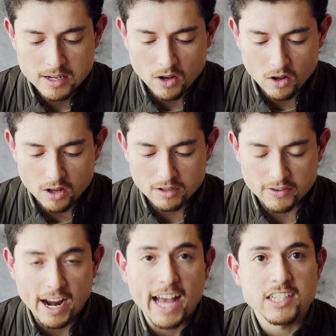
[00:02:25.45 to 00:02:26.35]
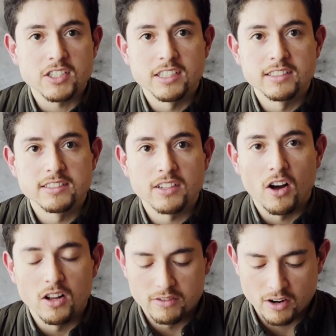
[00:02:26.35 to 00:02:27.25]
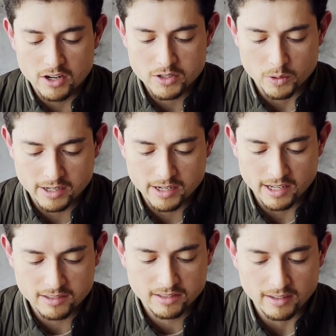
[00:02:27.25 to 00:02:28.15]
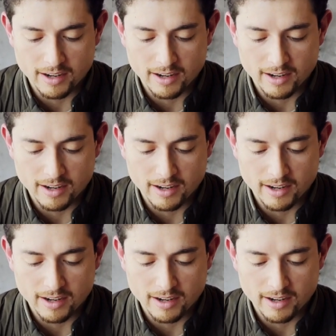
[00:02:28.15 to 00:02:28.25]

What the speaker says: all of our actions, all of our shortcuts